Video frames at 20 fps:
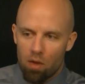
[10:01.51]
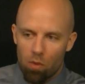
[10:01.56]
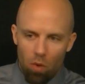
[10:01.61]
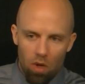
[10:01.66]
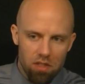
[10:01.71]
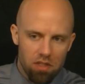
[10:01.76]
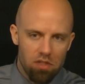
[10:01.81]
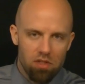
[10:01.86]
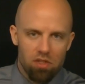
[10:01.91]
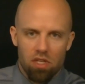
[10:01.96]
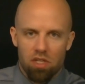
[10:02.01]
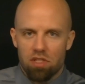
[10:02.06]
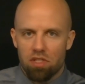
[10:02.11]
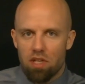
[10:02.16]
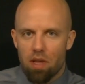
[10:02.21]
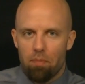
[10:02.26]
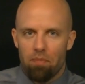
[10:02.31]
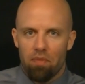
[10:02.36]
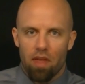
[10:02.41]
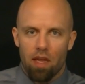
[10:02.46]
It wasn't just
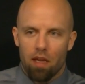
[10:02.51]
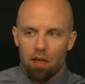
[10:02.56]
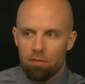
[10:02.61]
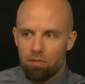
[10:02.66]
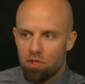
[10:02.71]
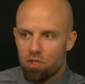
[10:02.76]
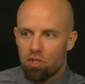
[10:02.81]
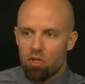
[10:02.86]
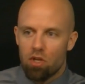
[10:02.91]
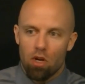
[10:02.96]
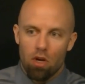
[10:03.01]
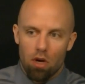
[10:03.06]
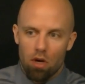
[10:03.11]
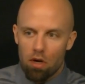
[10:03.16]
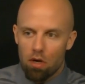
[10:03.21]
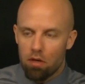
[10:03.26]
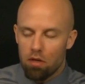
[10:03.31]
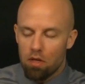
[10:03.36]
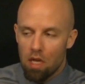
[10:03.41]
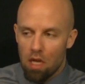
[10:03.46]
something
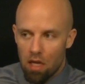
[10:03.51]
obscure,